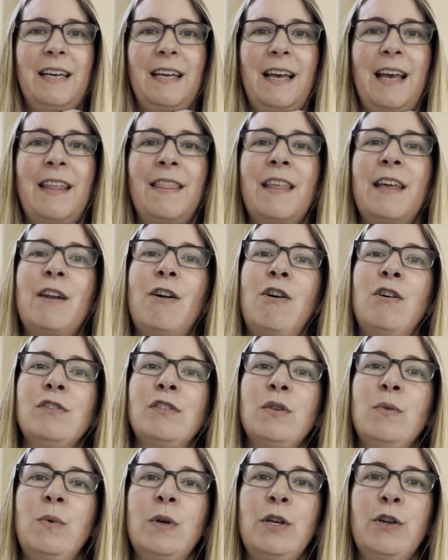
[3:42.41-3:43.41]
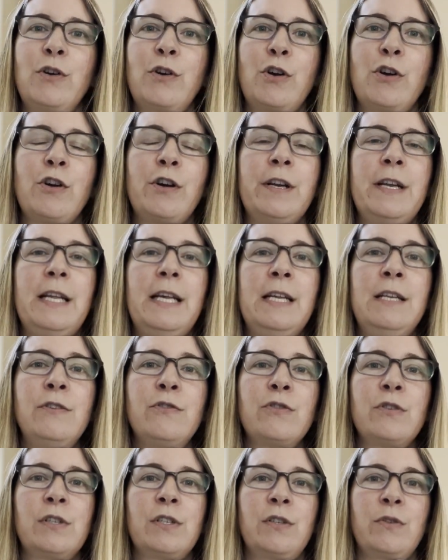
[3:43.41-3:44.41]
And then also what your current
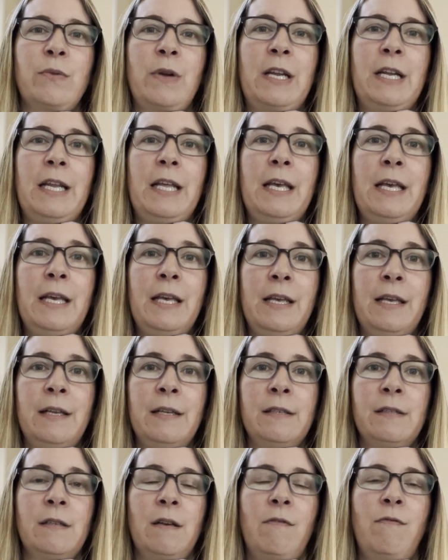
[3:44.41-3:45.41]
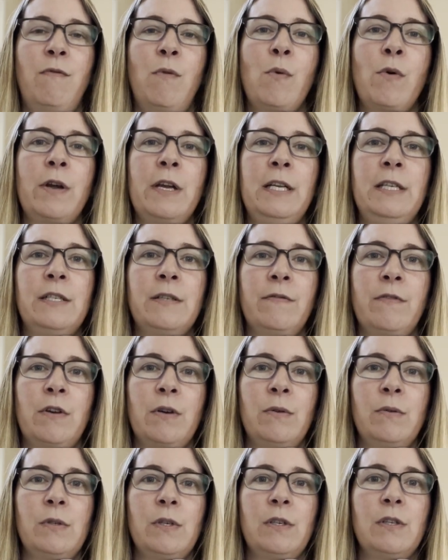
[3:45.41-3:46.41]
interest rate is for each of those.